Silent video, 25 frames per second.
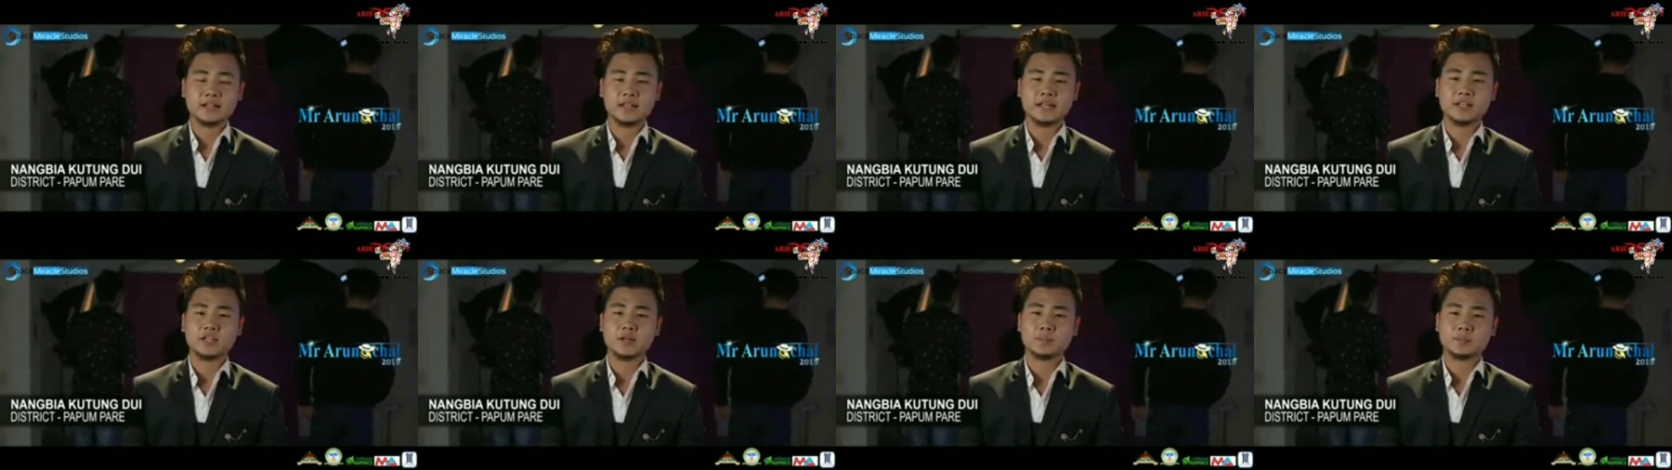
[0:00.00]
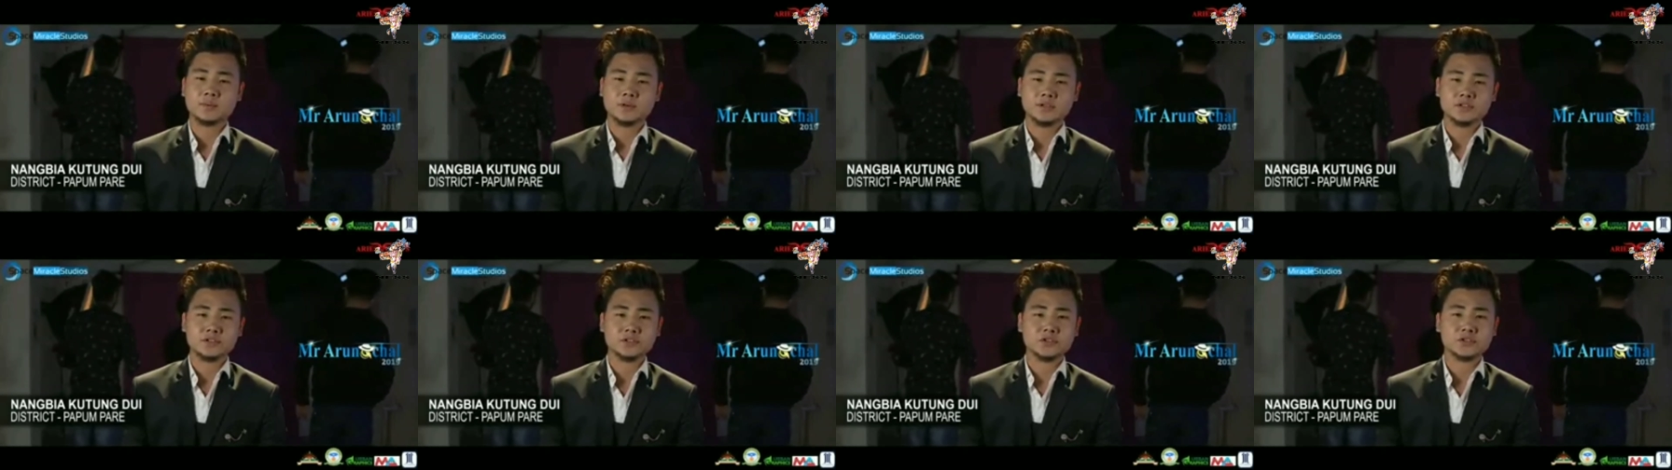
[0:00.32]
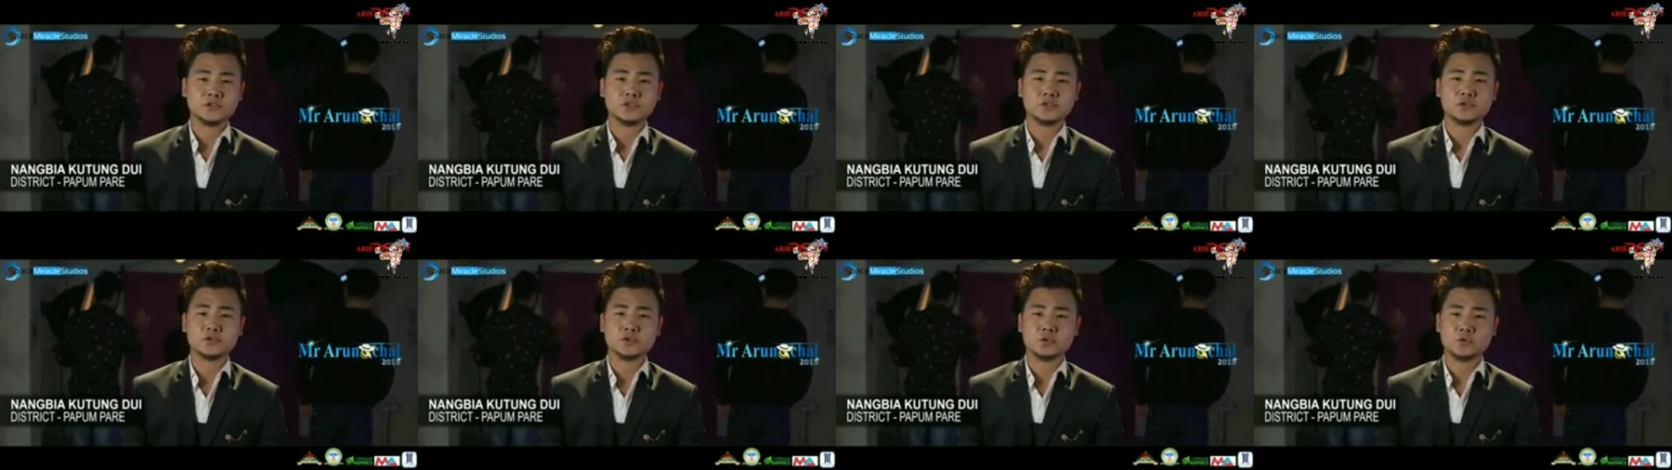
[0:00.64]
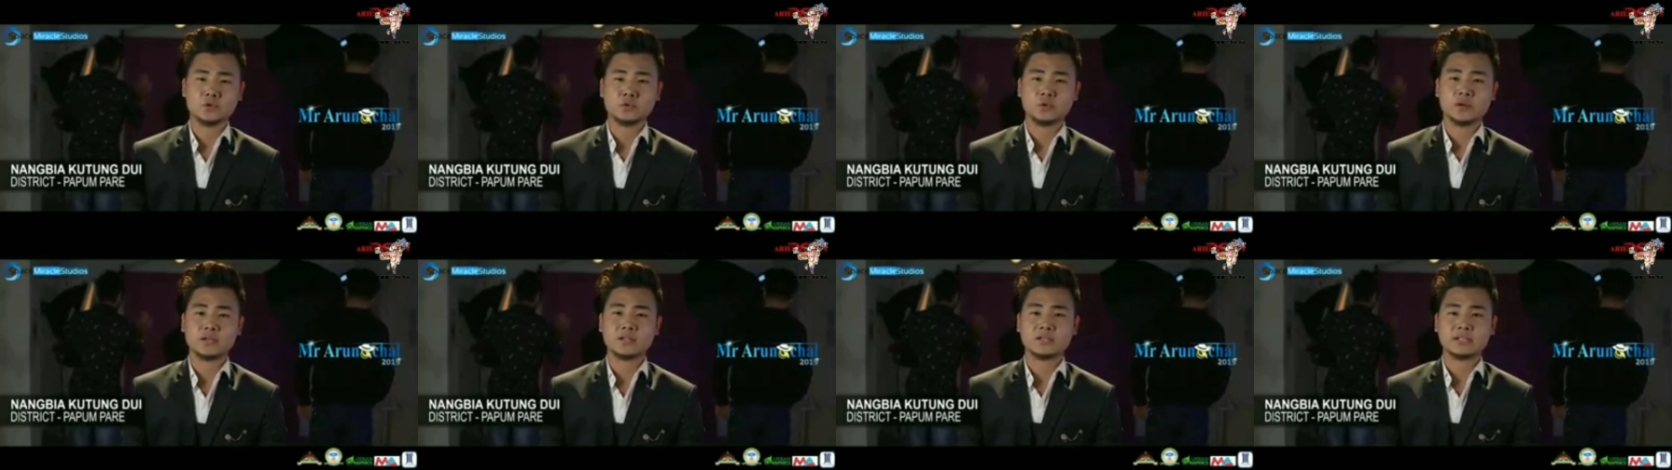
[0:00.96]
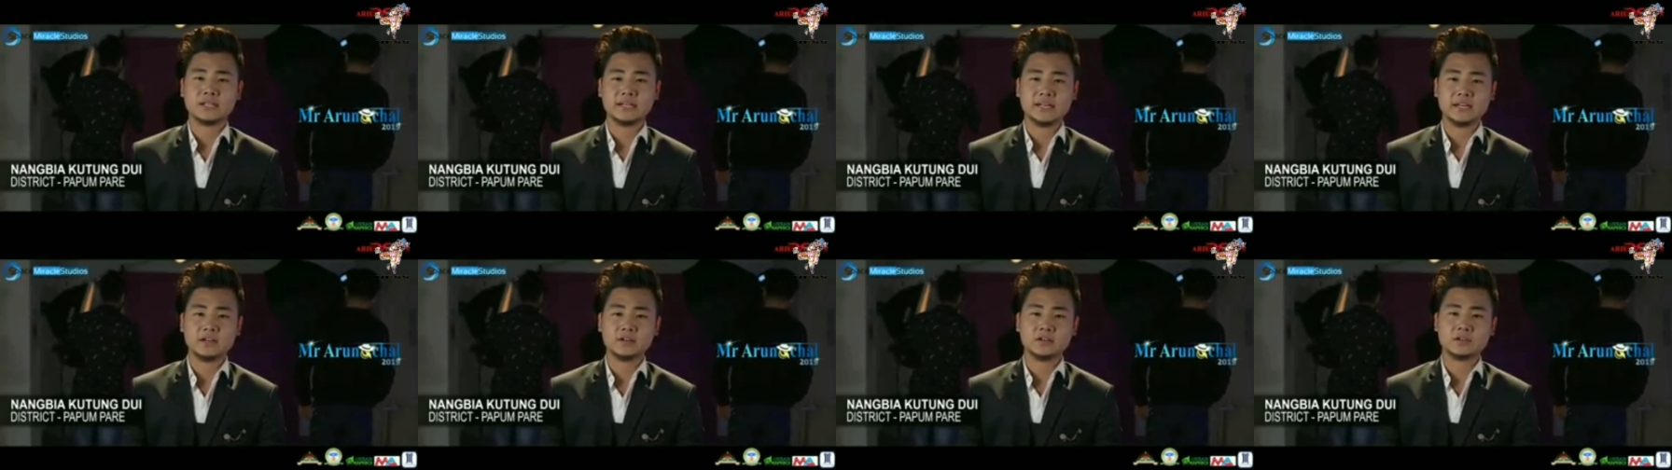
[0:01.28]
that a person should do
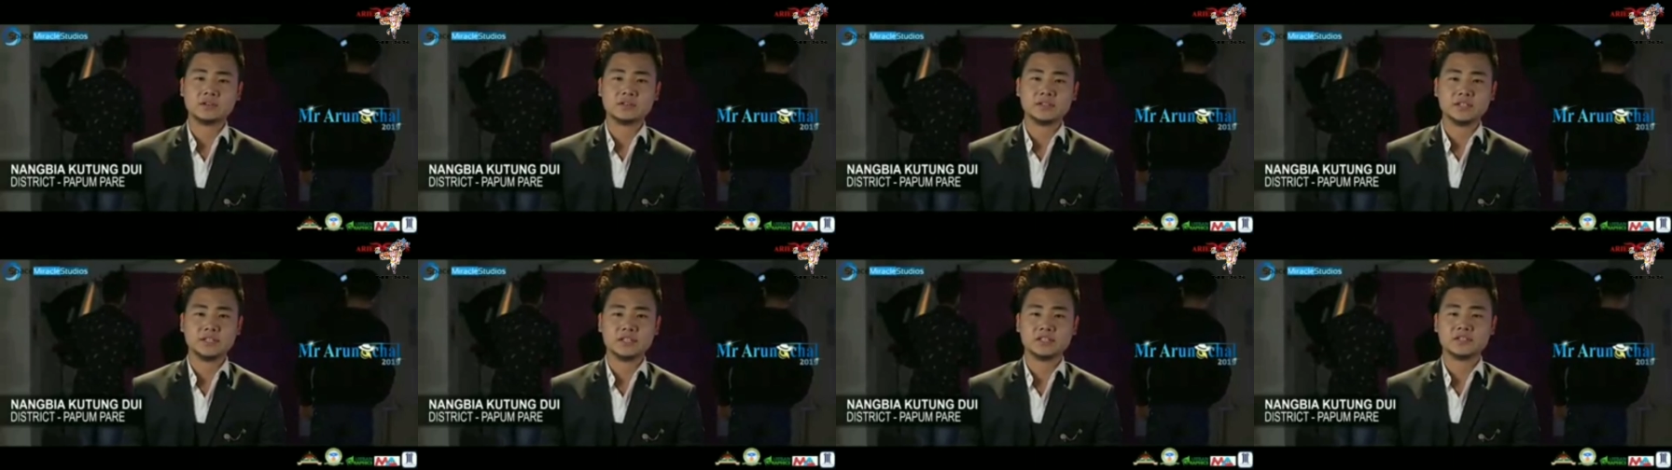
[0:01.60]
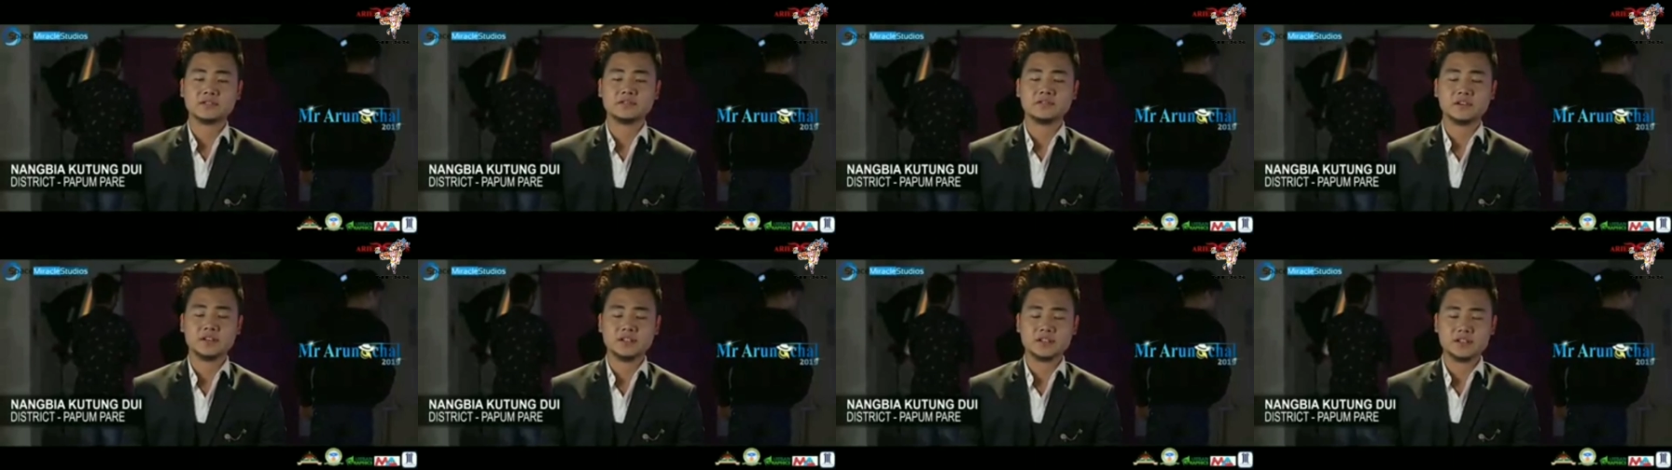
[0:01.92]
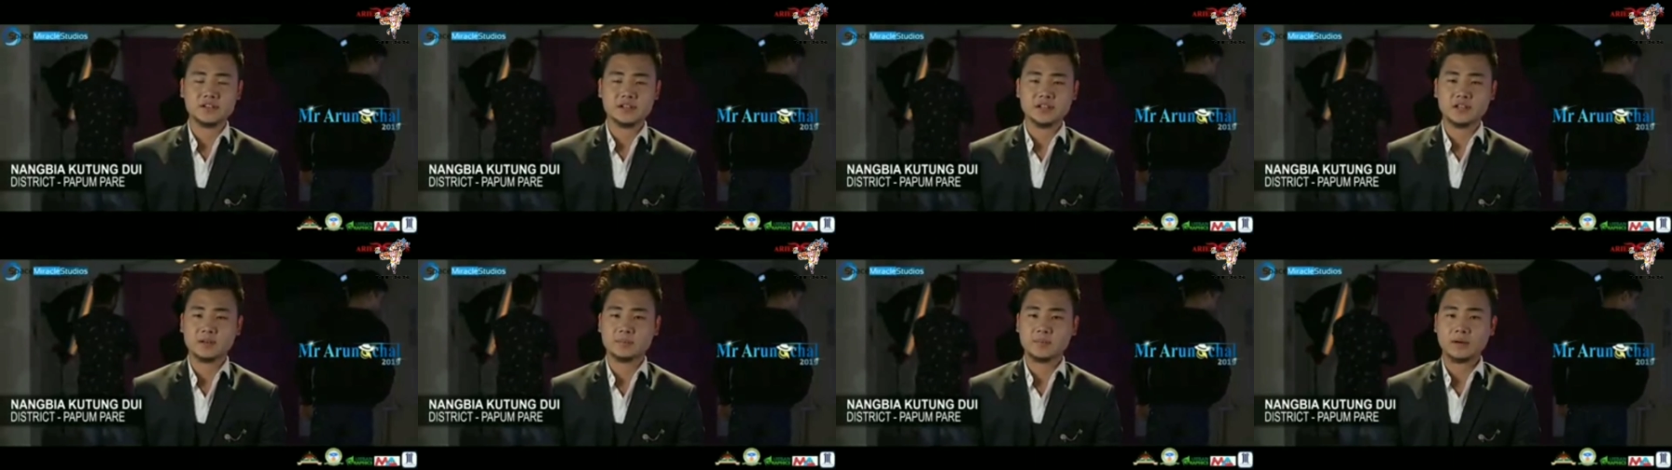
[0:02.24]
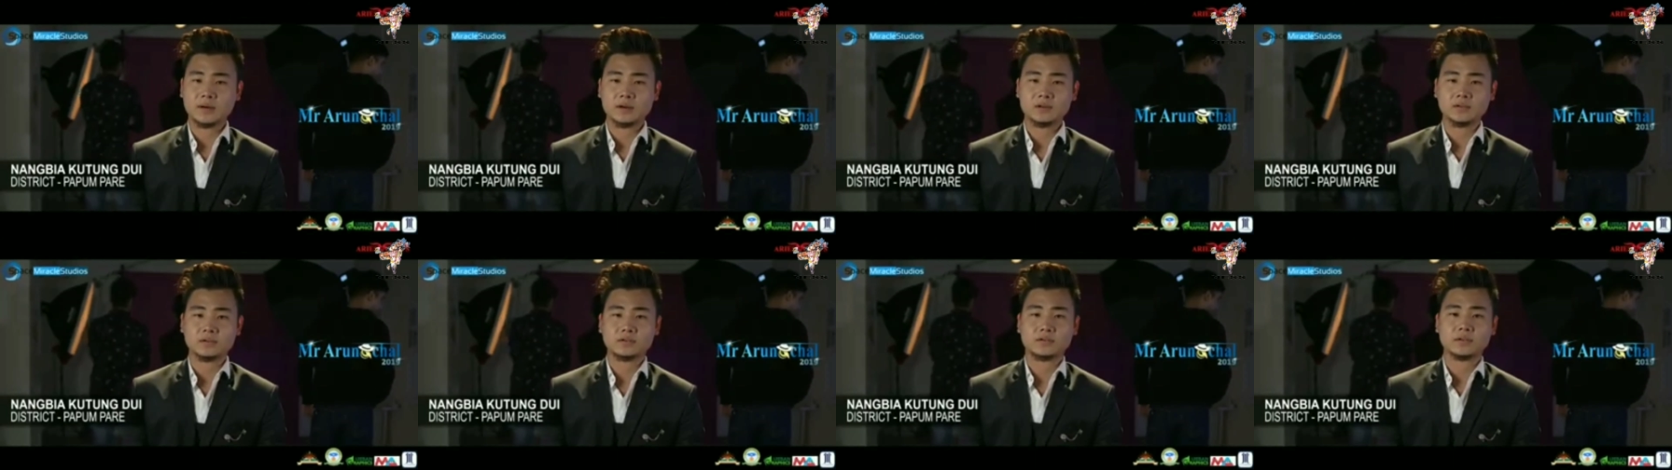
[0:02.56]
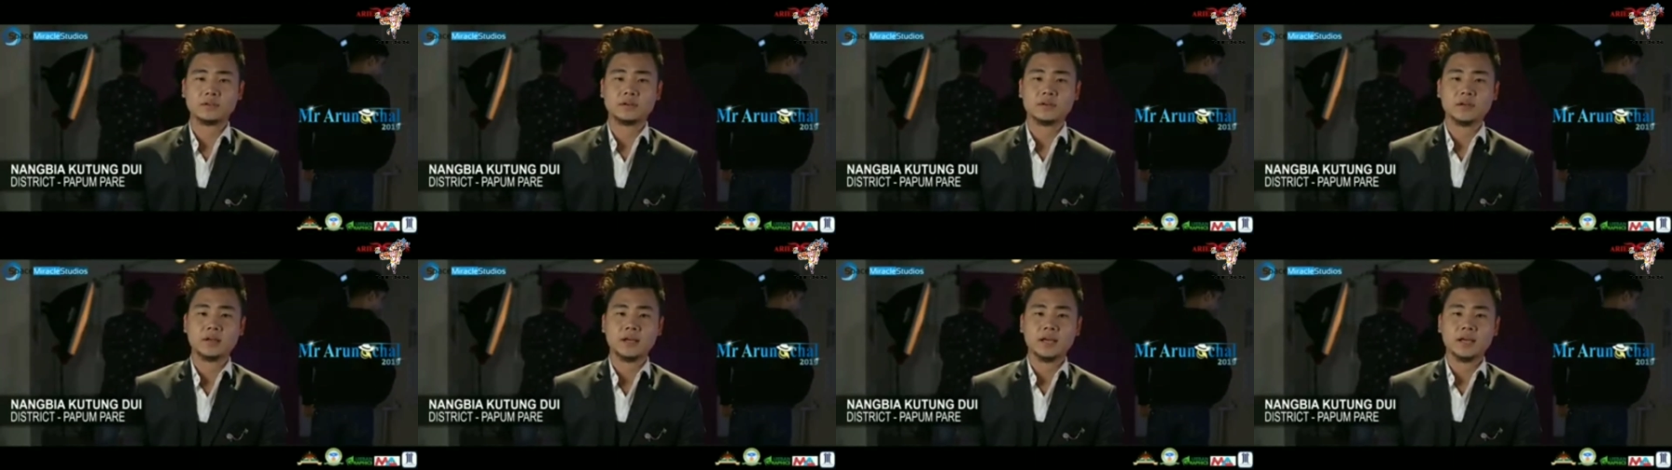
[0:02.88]
what he or she is passionate about.